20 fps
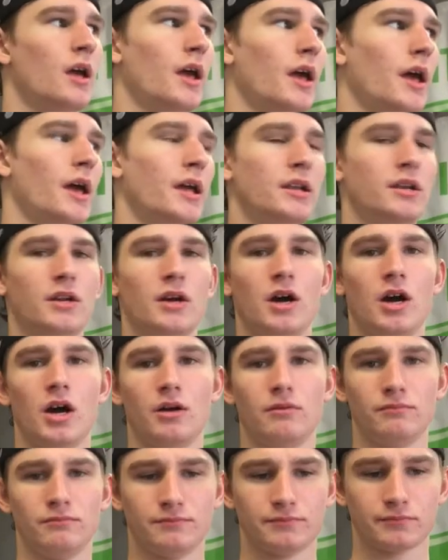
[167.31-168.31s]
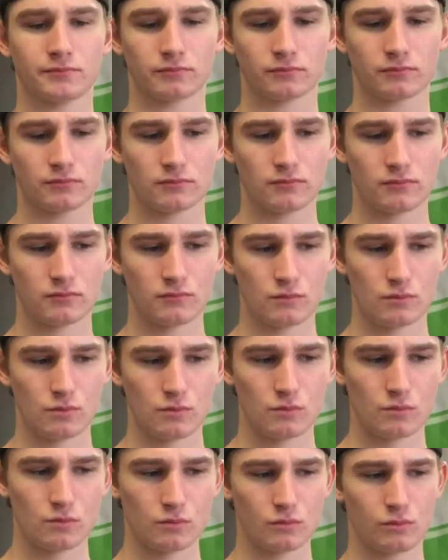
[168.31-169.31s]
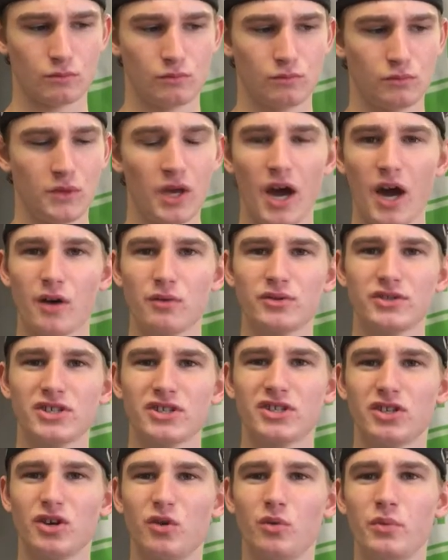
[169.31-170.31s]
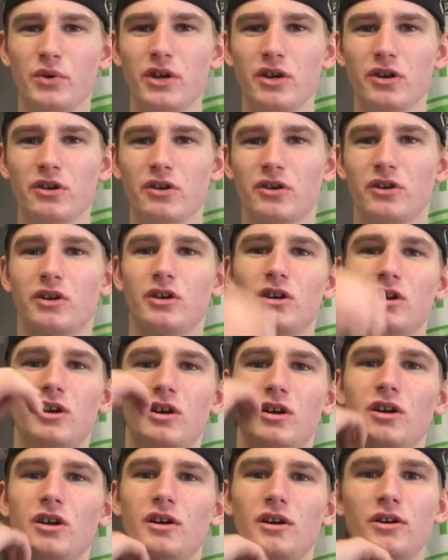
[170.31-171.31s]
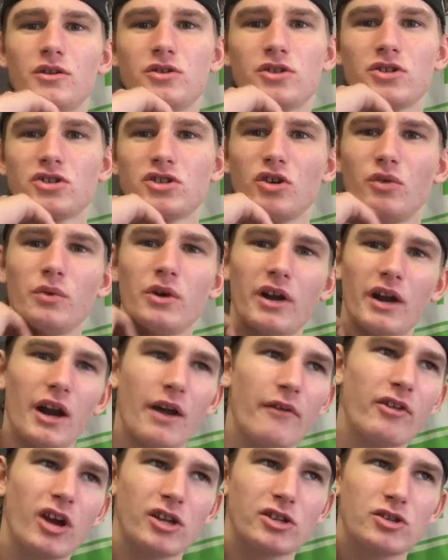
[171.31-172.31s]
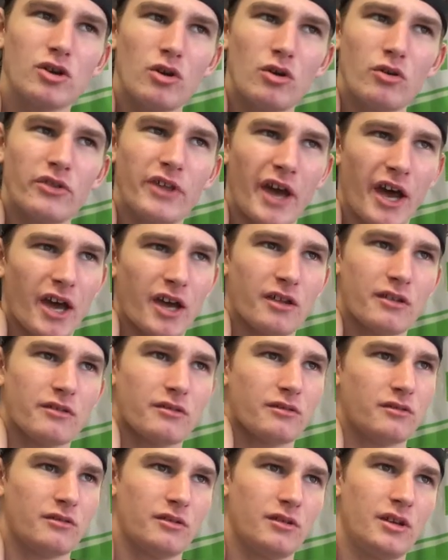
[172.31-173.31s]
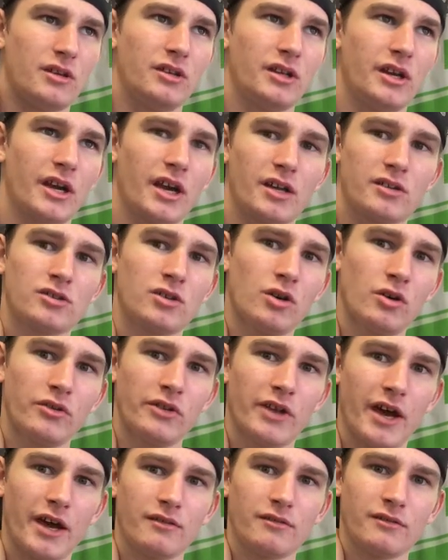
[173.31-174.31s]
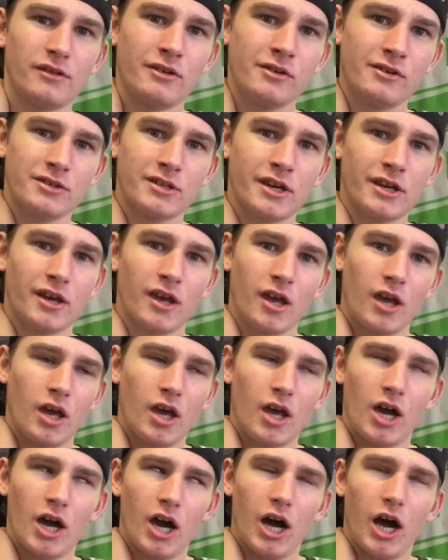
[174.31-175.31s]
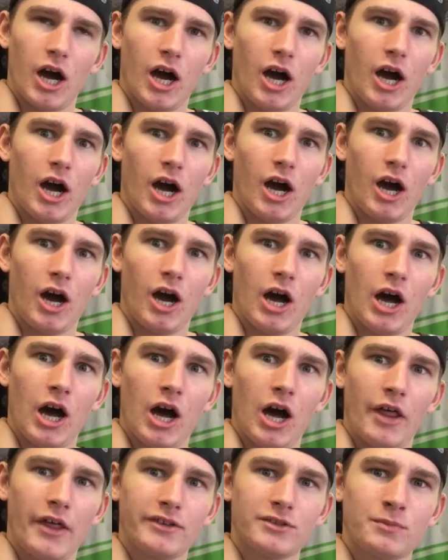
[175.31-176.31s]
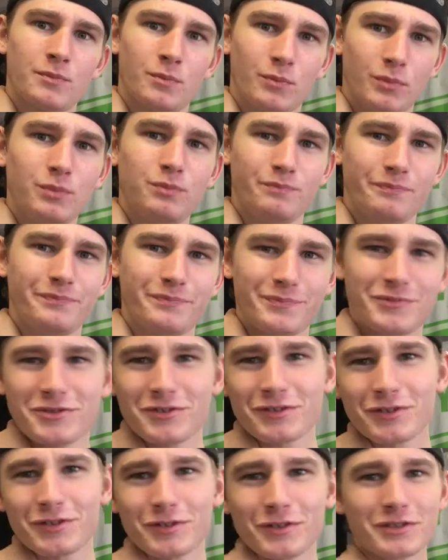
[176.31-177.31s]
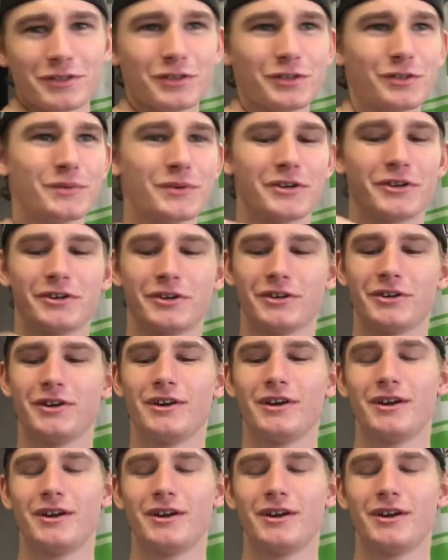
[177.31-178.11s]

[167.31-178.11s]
And um, yeah, it was just so weird. It was just so weird. I never got told that. And then I got told that, and I was like, uh, that's it's a little, a little weirder.